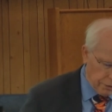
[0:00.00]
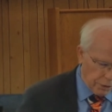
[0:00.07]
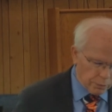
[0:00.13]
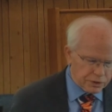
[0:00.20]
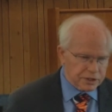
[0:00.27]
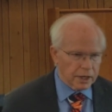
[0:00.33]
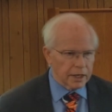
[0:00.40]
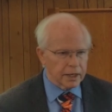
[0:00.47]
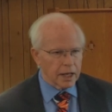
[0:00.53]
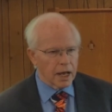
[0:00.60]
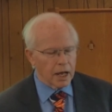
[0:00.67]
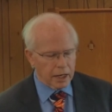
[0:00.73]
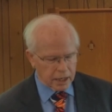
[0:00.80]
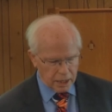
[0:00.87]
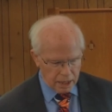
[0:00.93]
There was a,
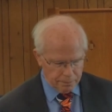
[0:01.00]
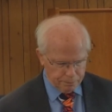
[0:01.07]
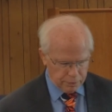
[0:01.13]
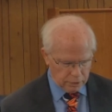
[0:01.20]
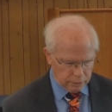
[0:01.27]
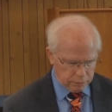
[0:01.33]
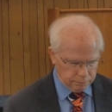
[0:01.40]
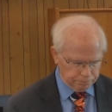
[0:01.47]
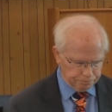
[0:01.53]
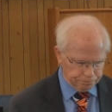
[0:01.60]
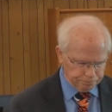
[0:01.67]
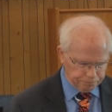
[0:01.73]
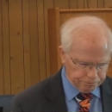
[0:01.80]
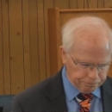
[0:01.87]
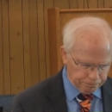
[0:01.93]
a couple
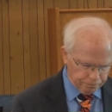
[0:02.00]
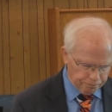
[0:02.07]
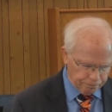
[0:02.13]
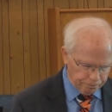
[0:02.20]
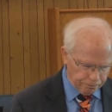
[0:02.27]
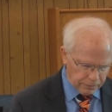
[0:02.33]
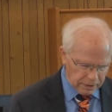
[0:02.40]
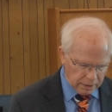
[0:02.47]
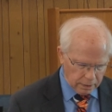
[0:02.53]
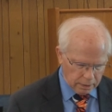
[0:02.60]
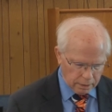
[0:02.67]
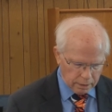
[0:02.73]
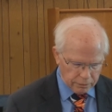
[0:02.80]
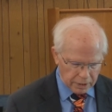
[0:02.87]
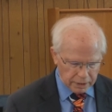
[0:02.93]

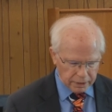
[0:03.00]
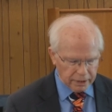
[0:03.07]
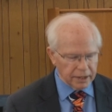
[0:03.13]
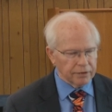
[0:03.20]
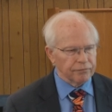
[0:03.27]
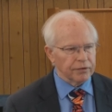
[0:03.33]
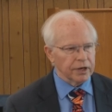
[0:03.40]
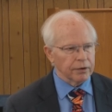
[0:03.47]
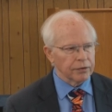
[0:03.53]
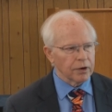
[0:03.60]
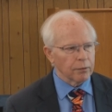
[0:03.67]
that lived there.